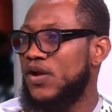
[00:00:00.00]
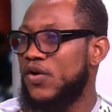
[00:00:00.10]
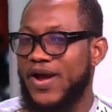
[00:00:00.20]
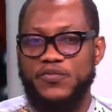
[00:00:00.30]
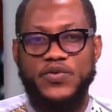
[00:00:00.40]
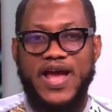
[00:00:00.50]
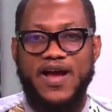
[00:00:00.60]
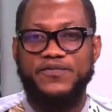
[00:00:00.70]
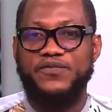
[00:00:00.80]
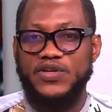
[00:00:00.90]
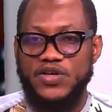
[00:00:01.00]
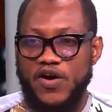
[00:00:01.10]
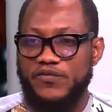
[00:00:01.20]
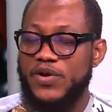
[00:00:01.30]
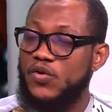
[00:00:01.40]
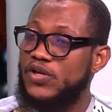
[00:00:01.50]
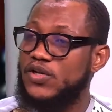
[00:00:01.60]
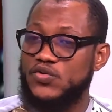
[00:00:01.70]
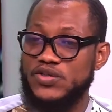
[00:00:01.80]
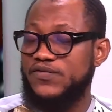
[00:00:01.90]
All right, we have the government looking
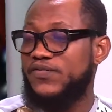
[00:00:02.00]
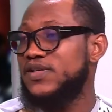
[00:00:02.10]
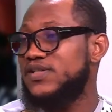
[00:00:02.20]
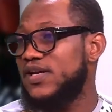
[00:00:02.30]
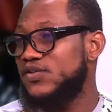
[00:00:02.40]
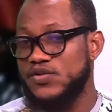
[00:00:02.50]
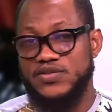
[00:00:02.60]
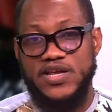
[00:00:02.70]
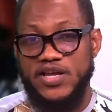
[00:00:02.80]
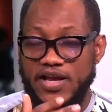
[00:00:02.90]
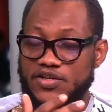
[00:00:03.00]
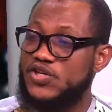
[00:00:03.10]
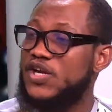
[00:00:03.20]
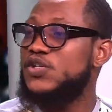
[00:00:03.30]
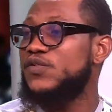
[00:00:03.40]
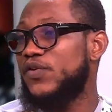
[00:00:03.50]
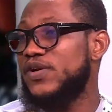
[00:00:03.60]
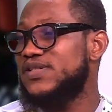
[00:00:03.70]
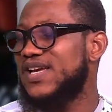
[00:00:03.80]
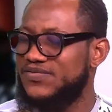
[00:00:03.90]
into different sectors. Education, for
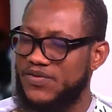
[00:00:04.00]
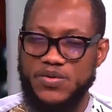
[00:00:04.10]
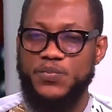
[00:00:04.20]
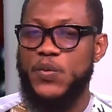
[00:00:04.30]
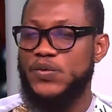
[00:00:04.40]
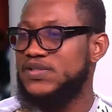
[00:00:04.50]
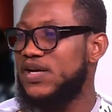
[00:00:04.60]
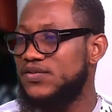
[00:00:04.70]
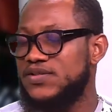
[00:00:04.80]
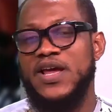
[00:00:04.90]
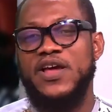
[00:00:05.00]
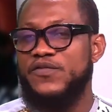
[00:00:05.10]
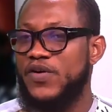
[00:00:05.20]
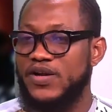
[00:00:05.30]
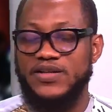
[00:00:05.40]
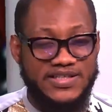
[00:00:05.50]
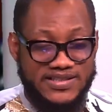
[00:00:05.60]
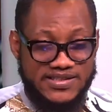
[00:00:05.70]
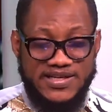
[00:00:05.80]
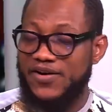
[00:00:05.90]
instance, very important. Health,
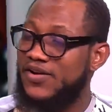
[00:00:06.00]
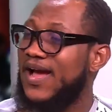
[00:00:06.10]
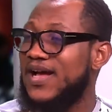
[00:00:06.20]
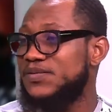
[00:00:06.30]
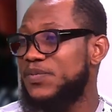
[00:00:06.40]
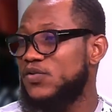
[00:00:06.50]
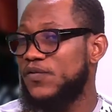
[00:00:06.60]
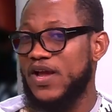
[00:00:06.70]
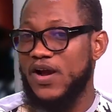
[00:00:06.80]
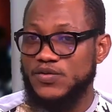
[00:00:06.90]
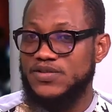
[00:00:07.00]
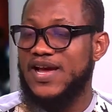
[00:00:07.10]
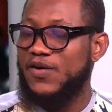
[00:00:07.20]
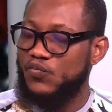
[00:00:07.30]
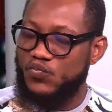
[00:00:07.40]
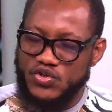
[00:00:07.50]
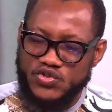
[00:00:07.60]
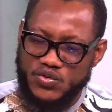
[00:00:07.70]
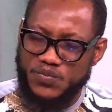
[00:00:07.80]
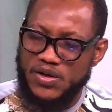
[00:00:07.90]
this is another aspect of health that we
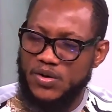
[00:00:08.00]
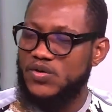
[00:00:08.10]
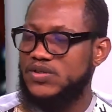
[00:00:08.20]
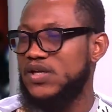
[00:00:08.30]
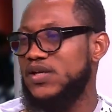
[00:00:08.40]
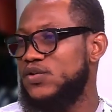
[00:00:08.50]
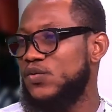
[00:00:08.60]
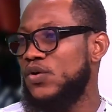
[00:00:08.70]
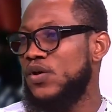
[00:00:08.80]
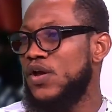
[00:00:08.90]
should be looked into.